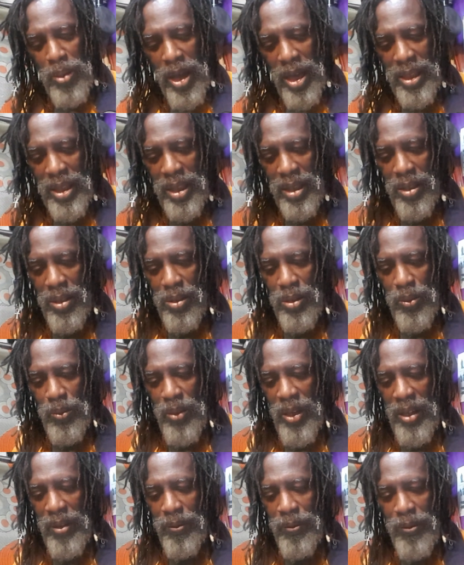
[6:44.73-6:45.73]
particles,
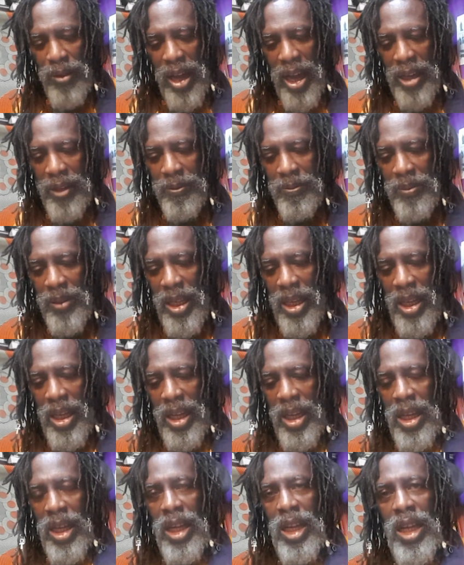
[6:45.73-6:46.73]
very fine.
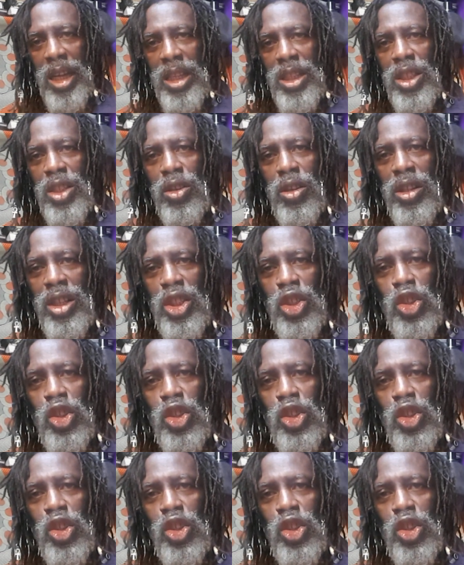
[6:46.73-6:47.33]
There's another